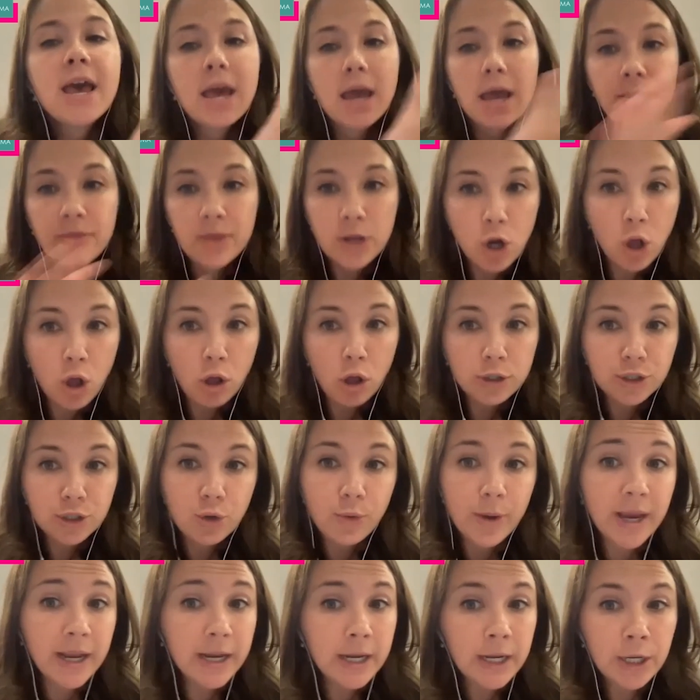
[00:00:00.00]
And then
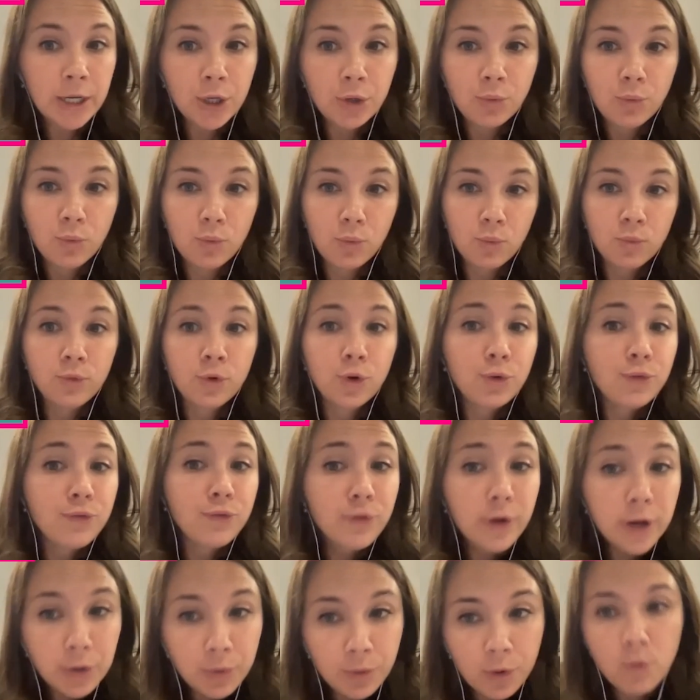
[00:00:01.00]
also any new
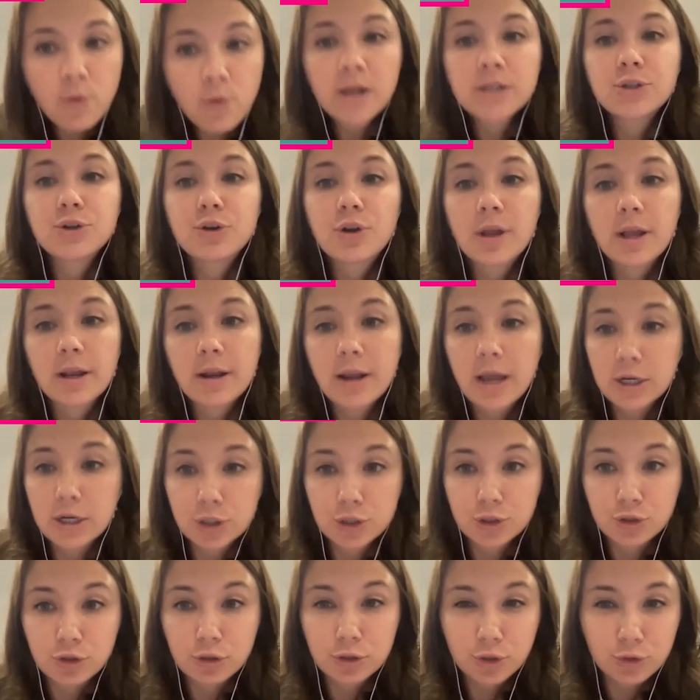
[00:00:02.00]
friend requests or
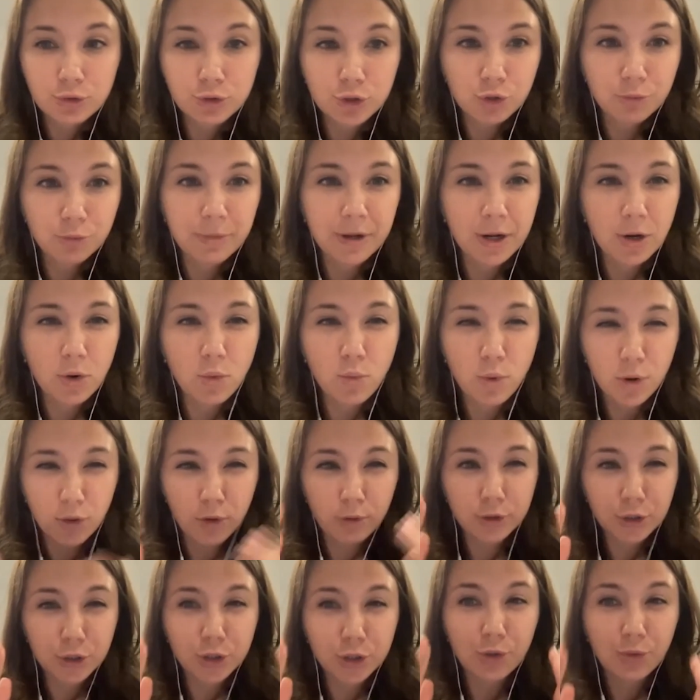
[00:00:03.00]
connections on social media were
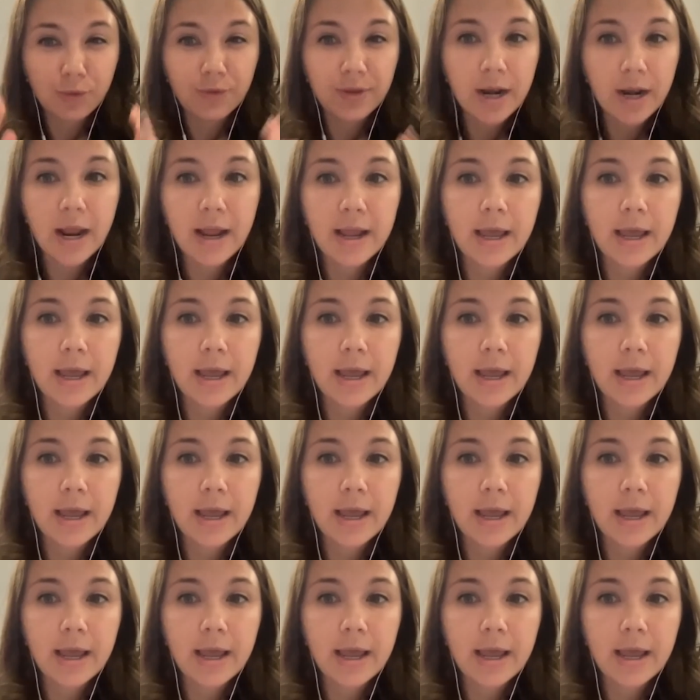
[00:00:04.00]
those 2 that I